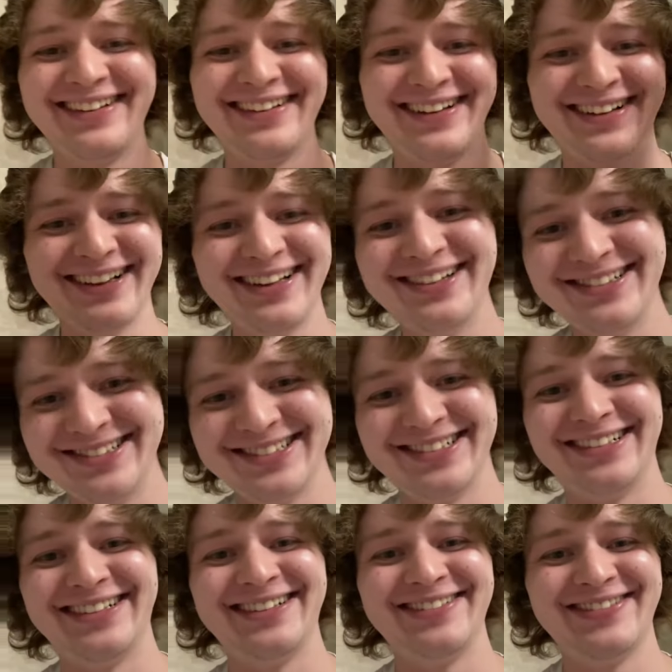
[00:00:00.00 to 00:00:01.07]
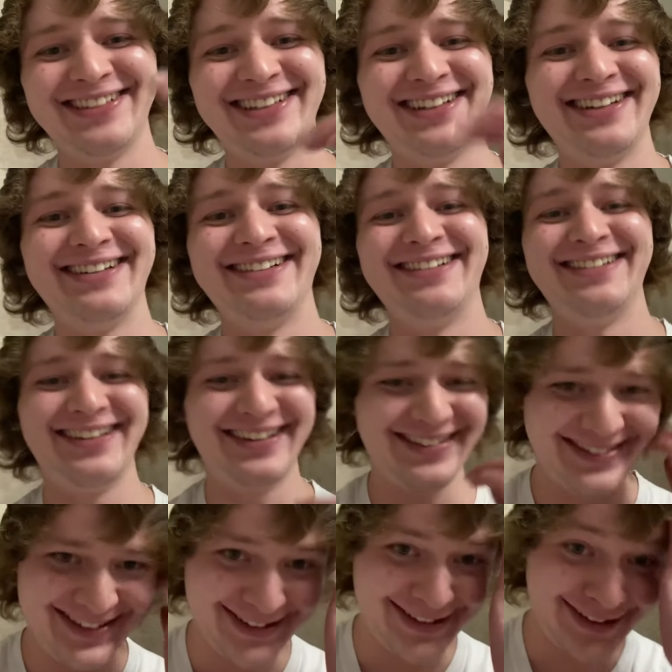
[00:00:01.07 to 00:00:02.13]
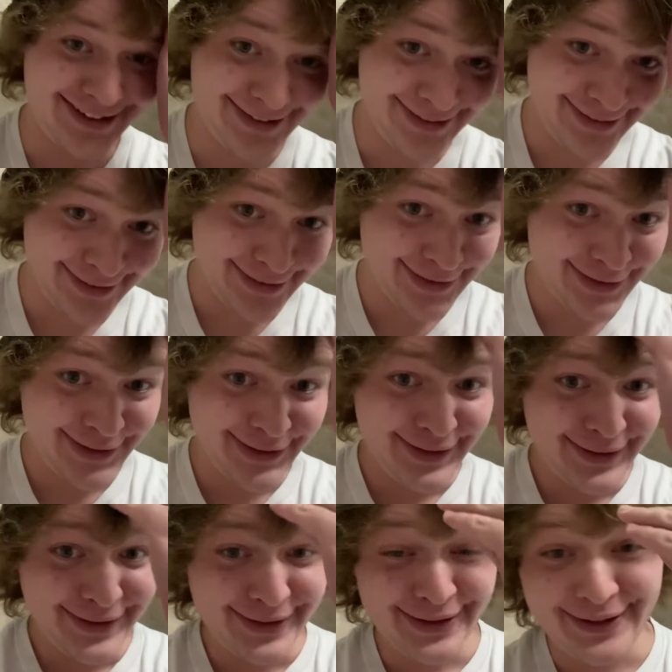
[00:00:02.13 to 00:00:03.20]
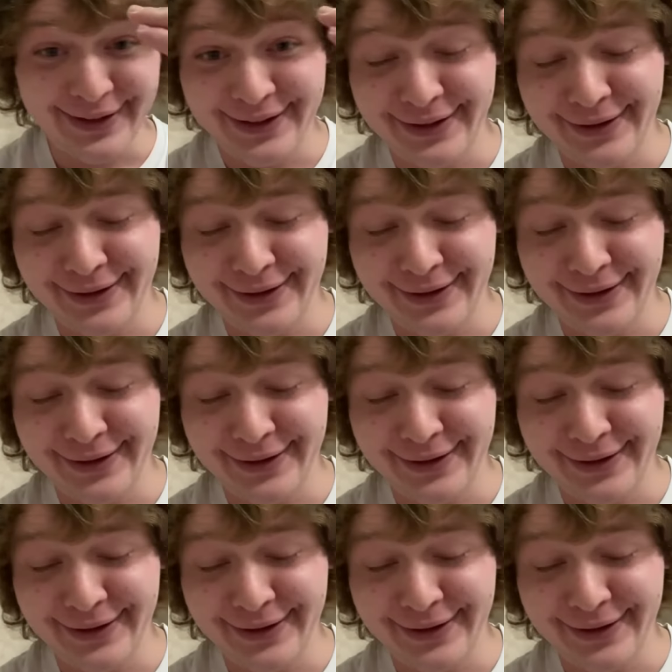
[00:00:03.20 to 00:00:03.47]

closer, but no, like fucking like